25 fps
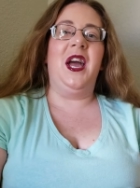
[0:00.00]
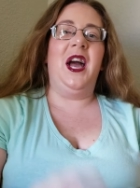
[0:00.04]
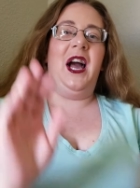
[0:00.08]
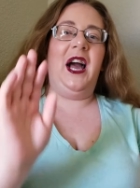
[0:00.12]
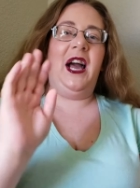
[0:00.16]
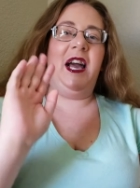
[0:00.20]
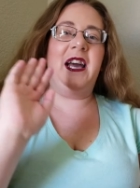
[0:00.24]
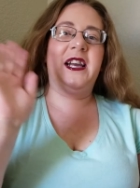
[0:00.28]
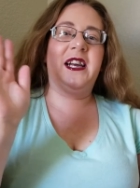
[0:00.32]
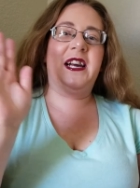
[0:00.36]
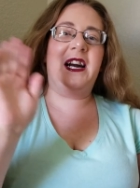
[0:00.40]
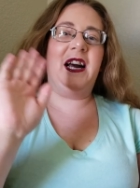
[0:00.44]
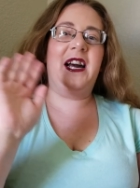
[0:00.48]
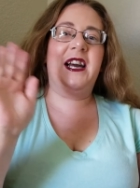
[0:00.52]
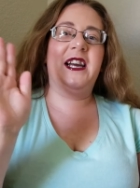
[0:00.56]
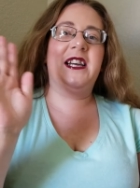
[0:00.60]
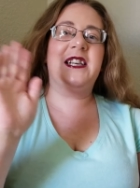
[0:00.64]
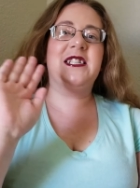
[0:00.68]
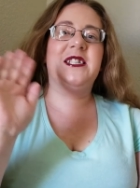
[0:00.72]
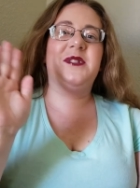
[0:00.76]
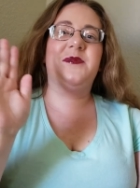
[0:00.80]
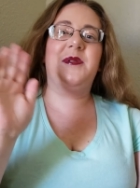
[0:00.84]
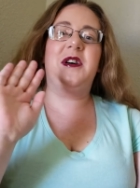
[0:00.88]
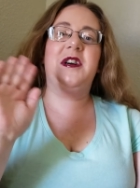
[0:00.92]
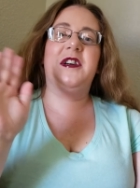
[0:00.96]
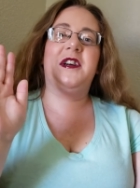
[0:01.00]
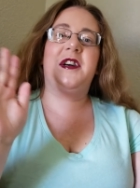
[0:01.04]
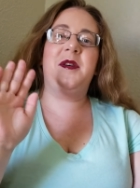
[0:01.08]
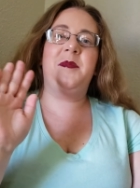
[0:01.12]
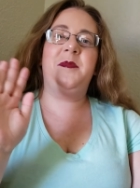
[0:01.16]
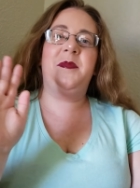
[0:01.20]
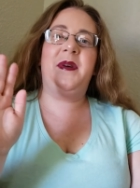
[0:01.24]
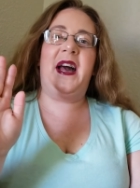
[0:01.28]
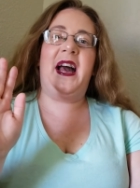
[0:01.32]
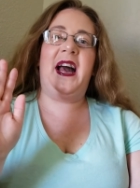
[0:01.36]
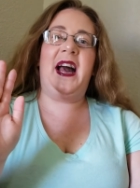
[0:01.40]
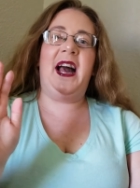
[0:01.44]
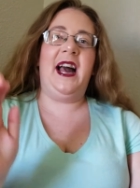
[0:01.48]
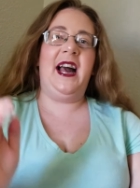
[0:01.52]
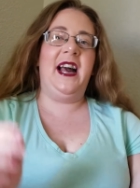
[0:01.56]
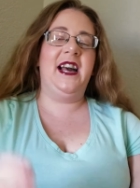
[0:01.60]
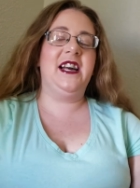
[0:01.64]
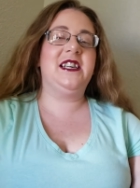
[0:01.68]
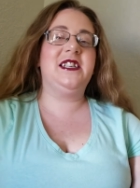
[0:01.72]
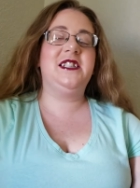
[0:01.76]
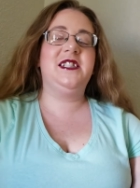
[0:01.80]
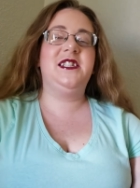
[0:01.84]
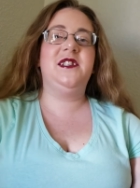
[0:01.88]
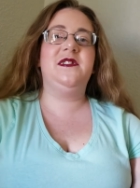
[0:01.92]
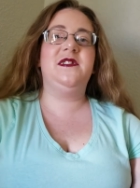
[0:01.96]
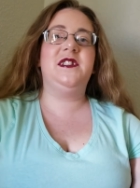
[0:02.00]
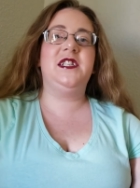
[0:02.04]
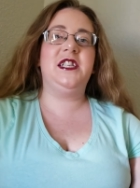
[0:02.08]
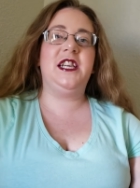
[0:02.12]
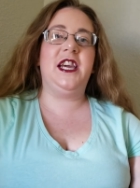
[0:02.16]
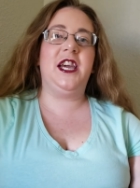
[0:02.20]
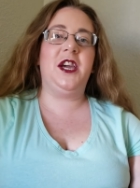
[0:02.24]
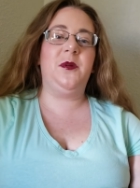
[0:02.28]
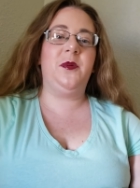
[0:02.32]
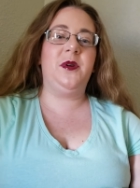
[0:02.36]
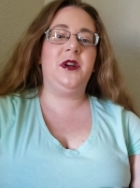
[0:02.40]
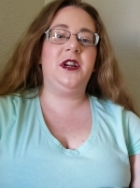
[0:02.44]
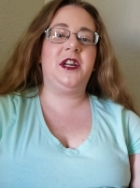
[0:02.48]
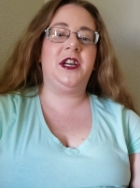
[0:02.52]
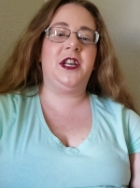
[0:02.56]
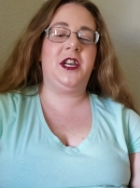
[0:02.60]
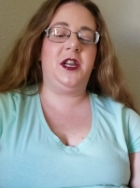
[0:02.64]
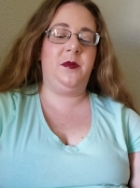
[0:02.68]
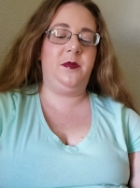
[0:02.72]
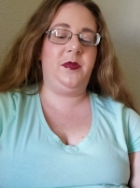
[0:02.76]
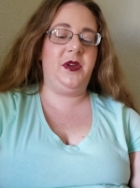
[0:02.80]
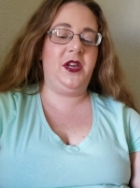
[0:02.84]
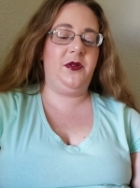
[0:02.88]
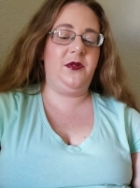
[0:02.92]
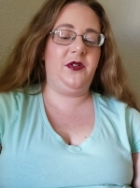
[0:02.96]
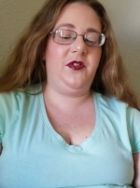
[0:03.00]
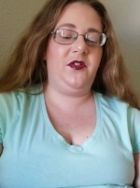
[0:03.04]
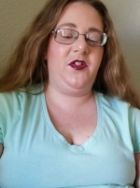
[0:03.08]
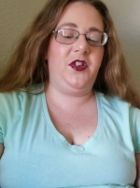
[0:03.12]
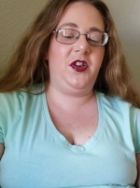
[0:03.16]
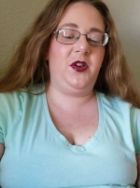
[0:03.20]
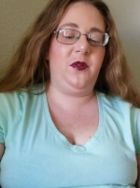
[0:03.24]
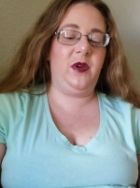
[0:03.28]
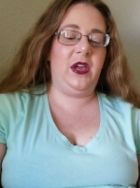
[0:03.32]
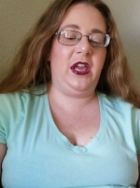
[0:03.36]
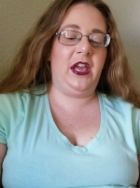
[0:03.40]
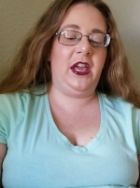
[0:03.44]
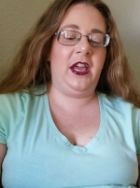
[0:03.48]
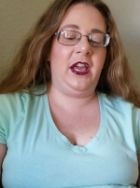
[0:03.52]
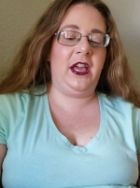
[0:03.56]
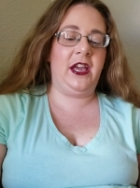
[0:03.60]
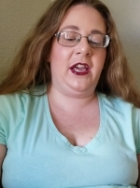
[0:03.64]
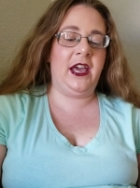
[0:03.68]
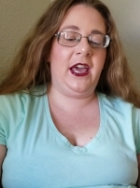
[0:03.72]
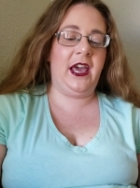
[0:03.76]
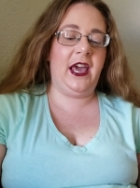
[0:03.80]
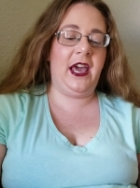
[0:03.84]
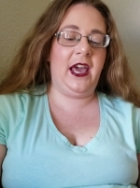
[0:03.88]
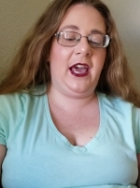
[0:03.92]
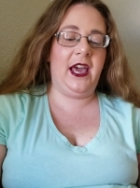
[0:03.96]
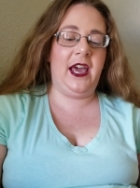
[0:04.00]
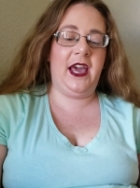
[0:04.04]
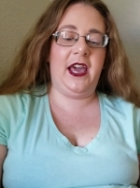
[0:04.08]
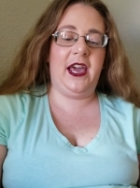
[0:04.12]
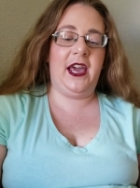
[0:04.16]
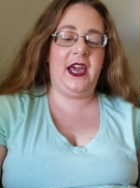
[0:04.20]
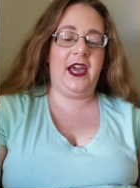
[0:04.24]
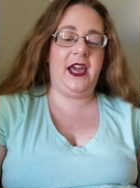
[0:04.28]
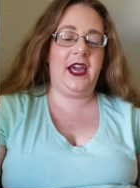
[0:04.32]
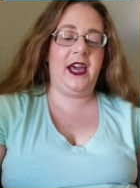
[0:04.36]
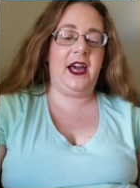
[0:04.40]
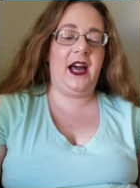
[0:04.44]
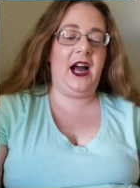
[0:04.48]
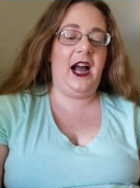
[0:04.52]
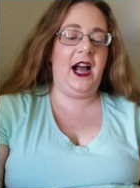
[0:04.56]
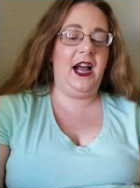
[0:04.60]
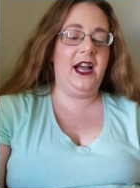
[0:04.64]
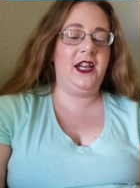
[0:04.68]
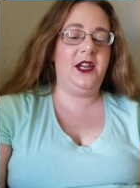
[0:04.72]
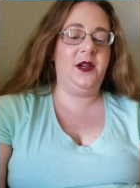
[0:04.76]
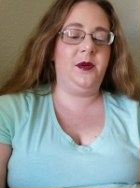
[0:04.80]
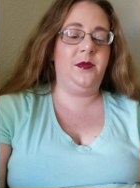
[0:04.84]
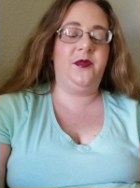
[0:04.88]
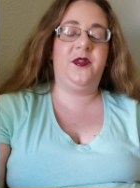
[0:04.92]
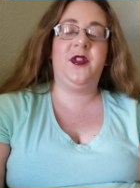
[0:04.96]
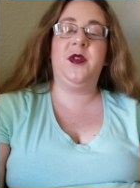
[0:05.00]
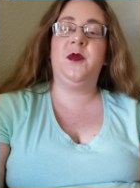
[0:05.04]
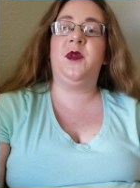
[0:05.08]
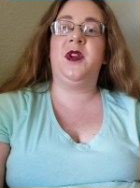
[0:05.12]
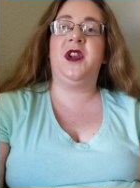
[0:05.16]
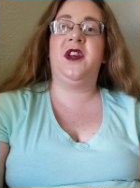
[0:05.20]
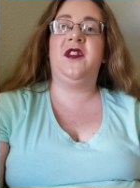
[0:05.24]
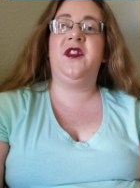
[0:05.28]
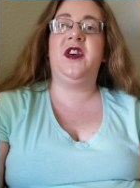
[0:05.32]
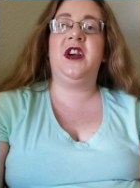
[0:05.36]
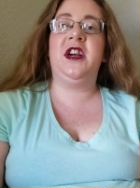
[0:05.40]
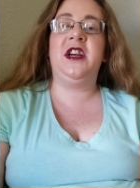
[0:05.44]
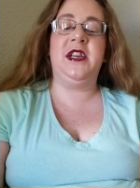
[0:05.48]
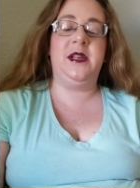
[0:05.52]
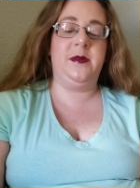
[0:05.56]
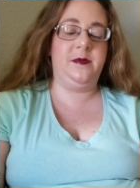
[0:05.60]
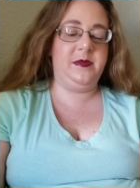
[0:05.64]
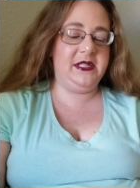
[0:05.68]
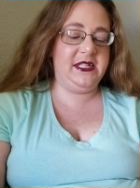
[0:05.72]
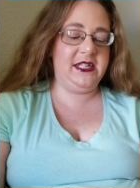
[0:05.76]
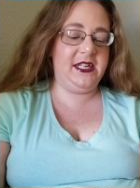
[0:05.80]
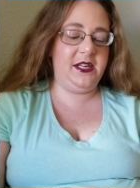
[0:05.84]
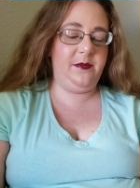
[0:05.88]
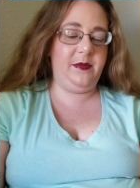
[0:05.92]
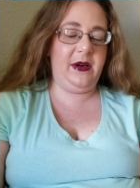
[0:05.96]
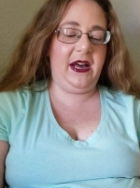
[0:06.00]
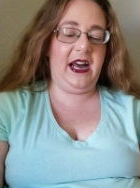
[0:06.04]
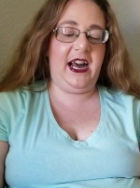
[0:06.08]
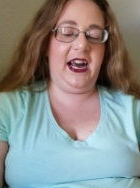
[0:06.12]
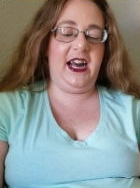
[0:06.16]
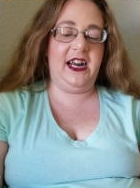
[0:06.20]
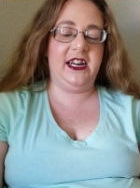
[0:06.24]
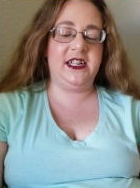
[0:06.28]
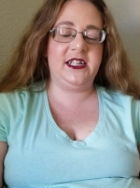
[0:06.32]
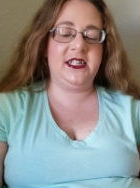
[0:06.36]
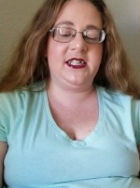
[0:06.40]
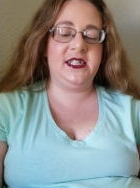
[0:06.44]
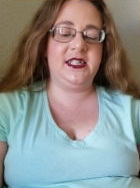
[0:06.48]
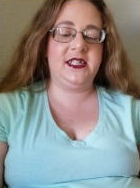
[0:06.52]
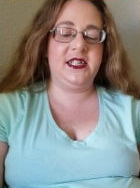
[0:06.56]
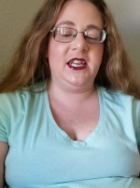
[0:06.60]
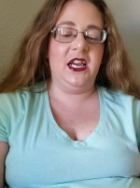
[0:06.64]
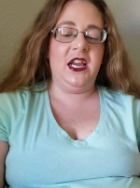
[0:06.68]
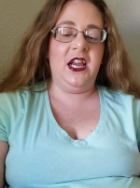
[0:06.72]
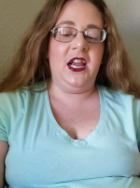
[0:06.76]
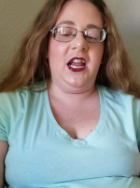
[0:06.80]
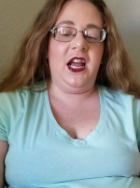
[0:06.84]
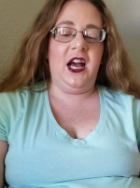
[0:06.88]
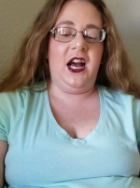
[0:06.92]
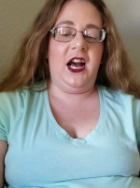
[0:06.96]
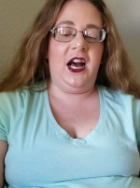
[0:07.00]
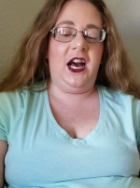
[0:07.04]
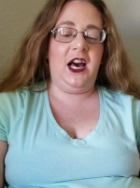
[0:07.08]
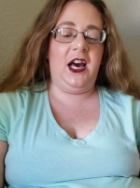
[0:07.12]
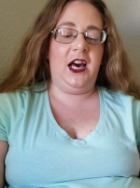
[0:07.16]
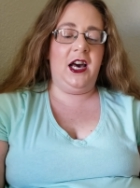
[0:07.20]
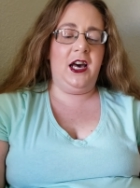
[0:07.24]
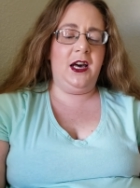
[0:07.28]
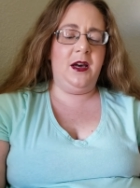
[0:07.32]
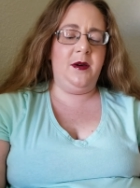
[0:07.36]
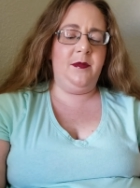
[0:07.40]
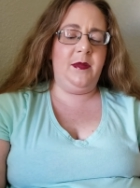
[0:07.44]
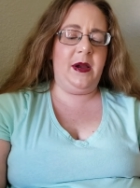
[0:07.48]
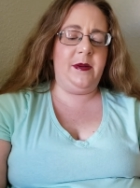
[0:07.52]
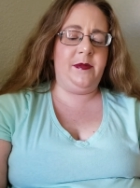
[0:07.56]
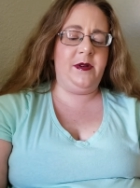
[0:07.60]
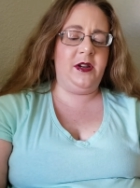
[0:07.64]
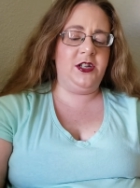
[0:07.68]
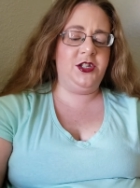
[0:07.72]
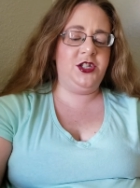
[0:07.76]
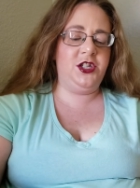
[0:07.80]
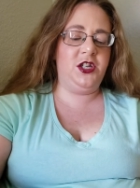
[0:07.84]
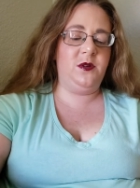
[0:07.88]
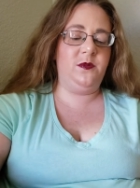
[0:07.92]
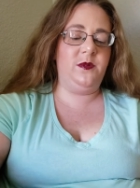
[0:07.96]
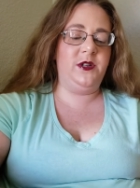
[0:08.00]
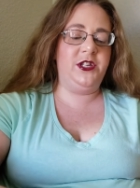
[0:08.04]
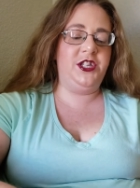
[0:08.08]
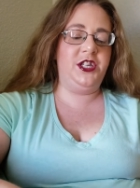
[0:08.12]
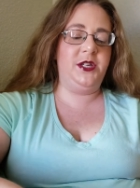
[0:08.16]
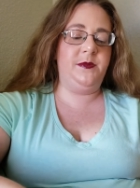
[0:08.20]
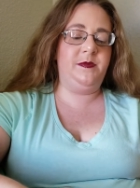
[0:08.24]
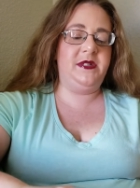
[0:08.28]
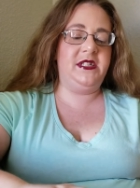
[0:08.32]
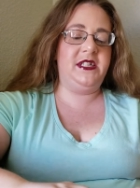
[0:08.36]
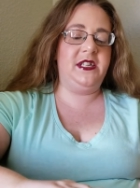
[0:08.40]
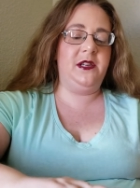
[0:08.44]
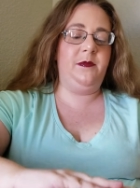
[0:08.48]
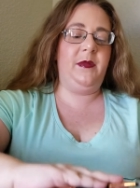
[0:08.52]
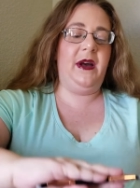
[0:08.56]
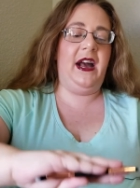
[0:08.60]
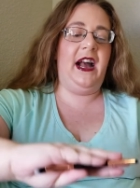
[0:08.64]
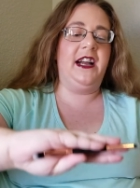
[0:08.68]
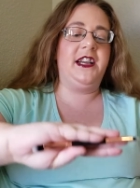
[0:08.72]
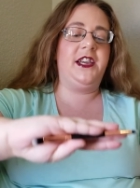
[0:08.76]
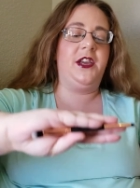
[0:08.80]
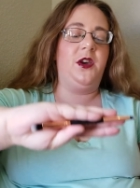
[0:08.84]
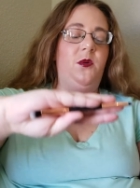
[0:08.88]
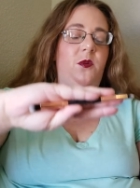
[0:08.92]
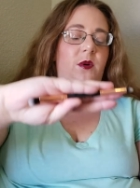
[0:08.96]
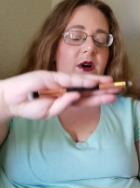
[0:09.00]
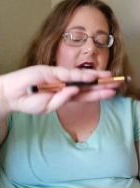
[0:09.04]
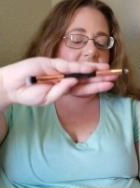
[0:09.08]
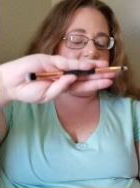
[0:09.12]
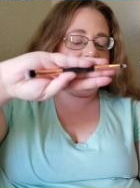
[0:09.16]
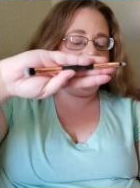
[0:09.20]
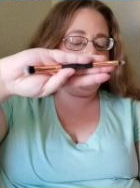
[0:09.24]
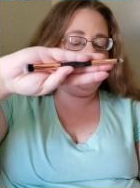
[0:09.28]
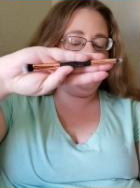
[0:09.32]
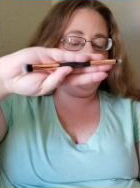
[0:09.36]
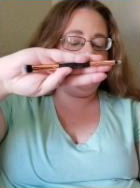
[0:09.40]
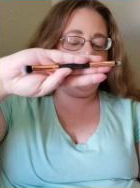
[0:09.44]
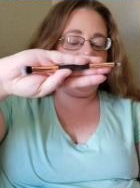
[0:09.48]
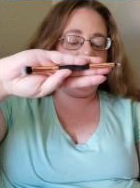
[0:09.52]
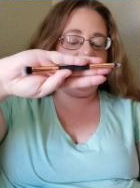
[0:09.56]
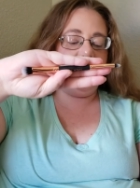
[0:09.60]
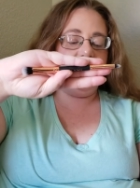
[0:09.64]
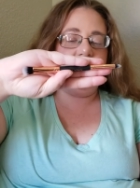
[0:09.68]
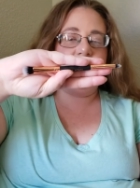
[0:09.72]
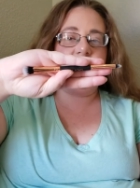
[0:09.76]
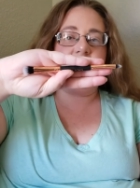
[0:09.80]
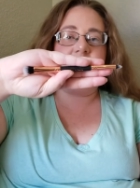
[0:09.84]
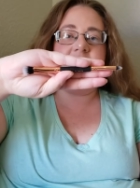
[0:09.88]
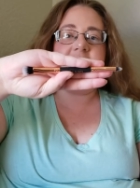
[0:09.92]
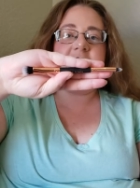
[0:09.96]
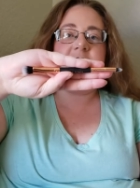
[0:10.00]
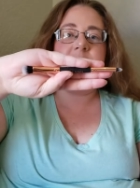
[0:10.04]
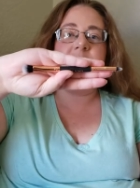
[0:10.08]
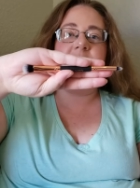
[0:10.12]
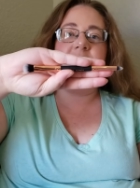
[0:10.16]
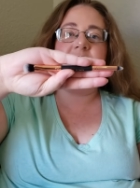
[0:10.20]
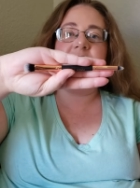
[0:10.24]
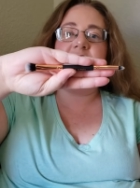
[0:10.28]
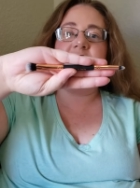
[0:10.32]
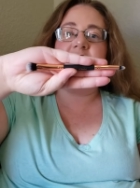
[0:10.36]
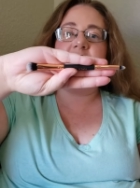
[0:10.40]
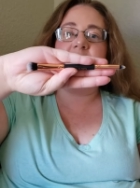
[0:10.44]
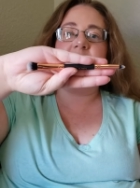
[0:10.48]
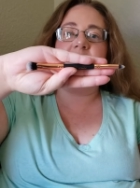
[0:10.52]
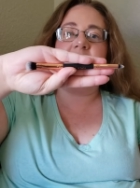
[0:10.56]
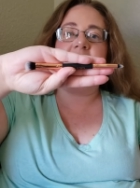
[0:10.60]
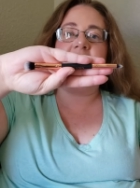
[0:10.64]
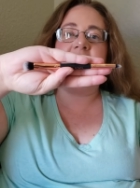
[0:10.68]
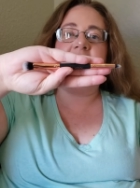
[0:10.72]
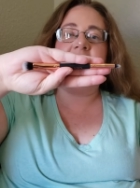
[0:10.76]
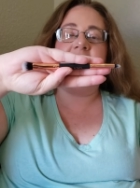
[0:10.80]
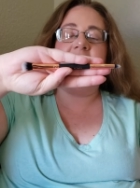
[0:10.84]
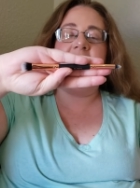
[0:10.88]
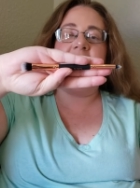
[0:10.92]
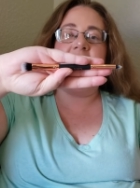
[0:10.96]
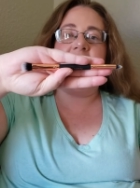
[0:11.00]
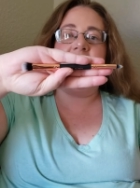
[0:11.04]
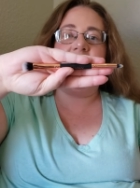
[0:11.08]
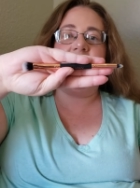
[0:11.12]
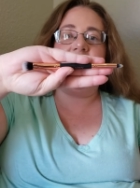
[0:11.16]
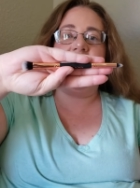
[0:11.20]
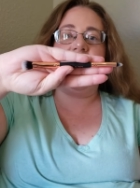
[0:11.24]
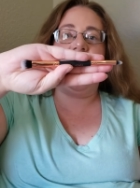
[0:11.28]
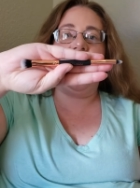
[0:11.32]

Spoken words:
Hi guys, welcome back. So today we're going to be reviewing a item from one of our Ipsy bags. I'm not sure which Ipsy bag it was, but we are going to be reviewing a